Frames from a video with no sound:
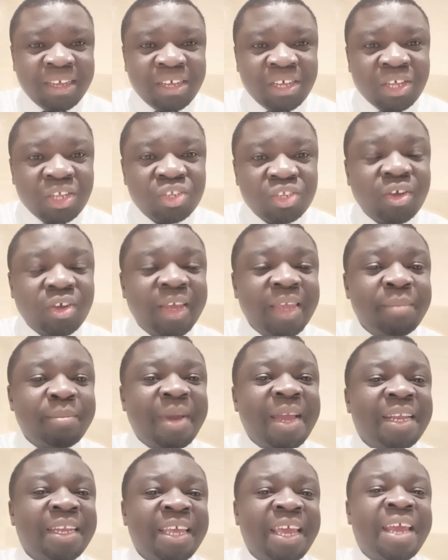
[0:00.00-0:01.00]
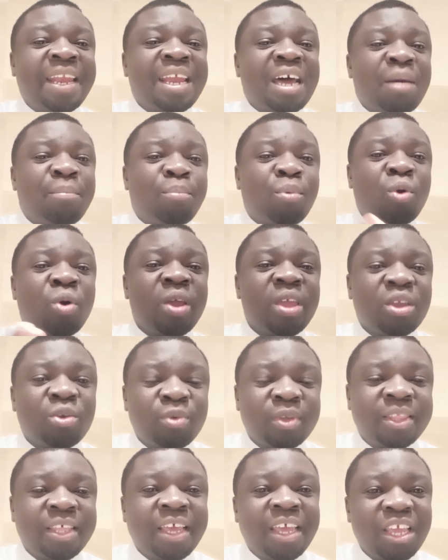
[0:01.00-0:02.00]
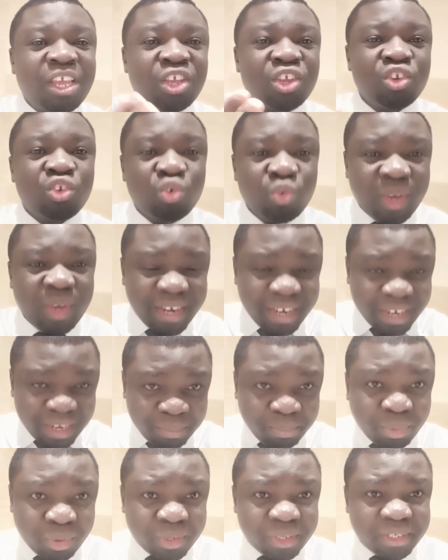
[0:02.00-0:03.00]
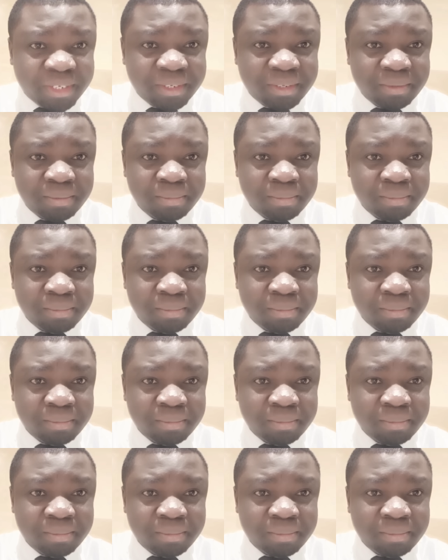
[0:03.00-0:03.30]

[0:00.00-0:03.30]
So he might end up going with a UN report.